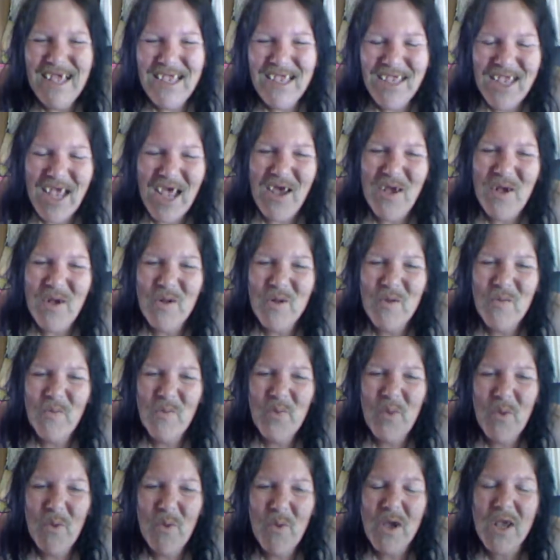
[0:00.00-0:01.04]
So,
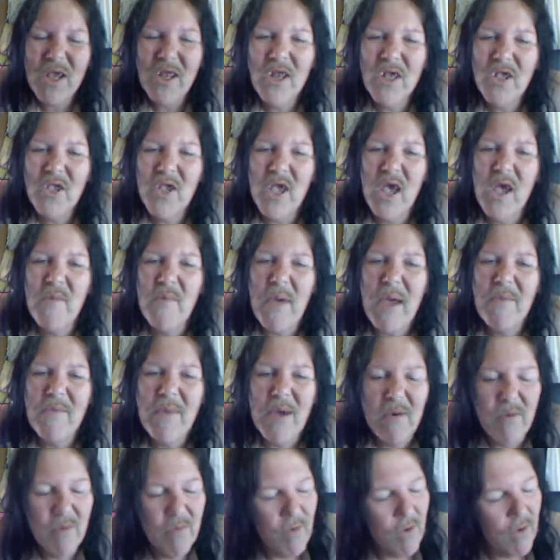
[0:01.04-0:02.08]
what can I say about
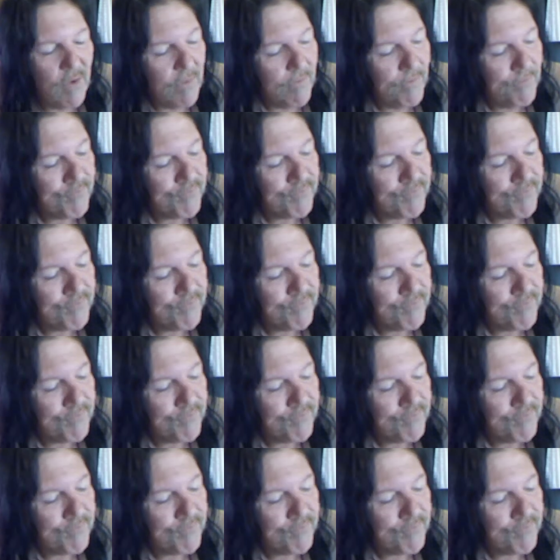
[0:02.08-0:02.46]
Melbourne weather?